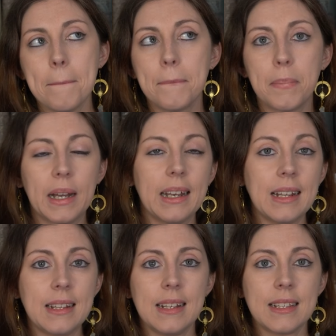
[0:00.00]
but
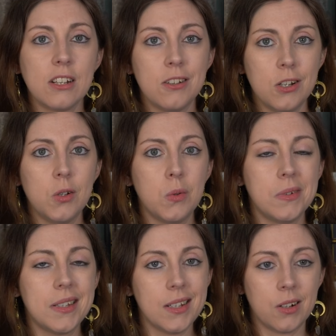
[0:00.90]
it is a new
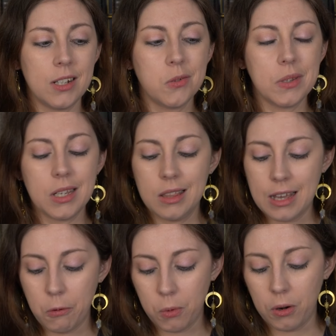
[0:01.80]
series within
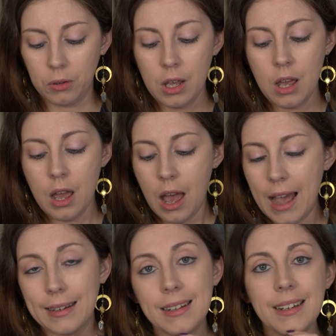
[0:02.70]
that world.
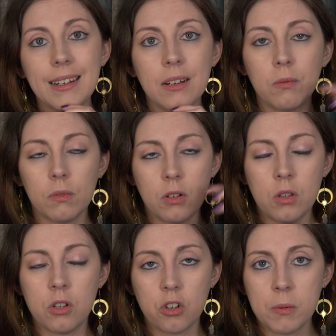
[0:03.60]
I didn't do
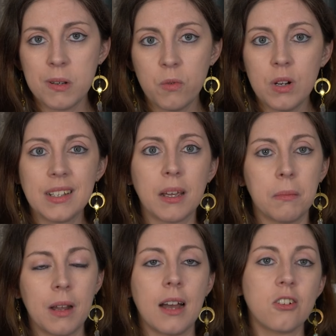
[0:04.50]
the description for it because
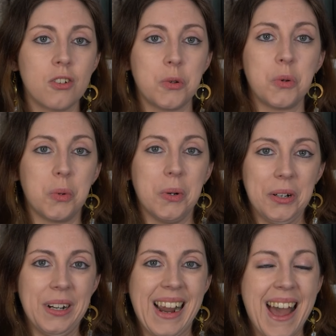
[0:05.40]
I'm not
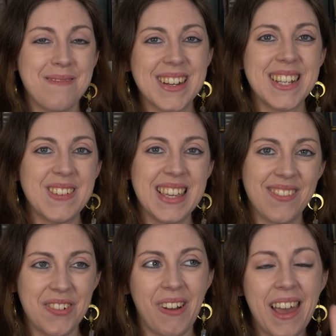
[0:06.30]
sure how much it would
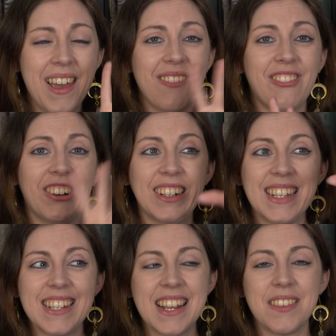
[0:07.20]
give away for
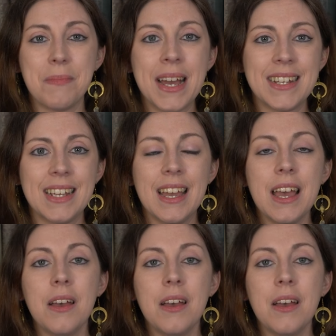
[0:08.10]
the Shades of Magic